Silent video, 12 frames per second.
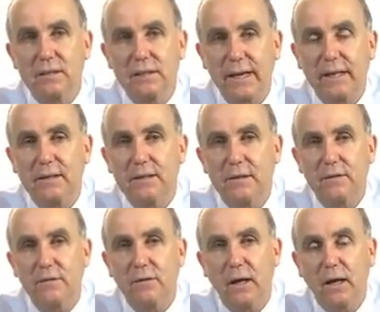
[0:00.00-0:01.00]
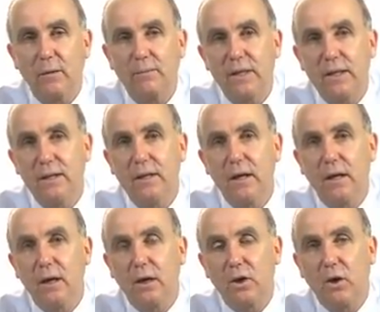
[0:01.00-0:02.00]
sectors of the
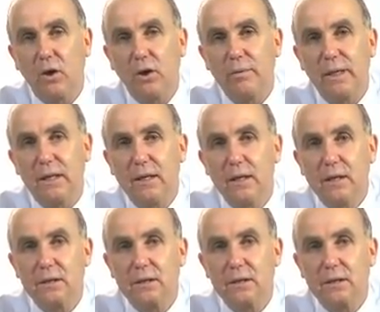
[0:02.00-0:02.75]
economy.